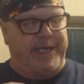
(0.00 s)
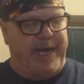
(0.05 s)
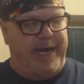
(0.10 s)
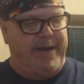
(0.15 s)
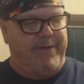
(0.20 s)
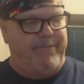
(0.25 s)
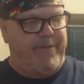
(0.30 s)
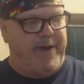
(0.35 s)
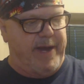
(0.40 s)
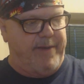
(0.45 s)

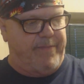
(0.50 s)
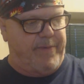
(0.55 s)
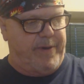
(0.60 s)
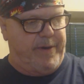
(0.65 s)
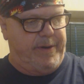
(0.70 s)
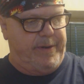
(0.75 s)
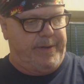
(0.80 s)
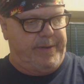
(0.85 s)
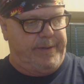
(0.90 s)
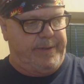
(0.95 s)
chain
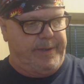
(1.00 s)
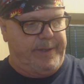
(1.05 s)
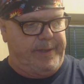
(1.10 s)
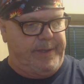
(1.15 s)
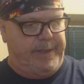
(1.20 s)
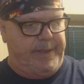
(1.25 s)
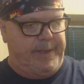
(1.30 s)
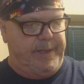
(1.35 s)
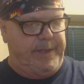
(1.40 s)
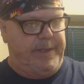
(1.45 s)
vapor.
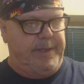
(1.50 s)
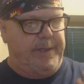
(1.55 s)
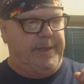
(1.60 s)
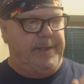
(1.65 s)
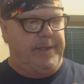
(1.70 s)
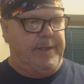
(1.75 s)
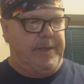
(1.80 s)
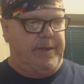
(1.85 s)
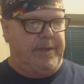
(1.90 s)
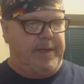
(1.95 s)

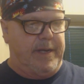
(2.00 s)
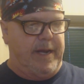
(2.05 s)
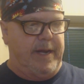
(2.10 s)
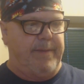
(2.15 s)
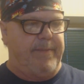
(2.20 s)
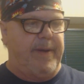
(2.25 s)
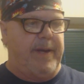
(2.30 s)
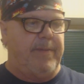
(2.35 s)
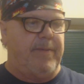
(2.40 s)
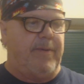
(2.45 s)

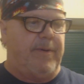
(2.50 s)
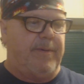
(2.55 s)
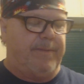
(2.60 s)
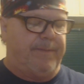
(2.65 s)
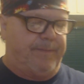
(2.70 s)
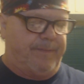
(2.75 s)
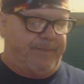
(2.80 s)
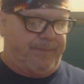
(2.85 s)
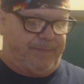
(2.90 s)
Okay, people?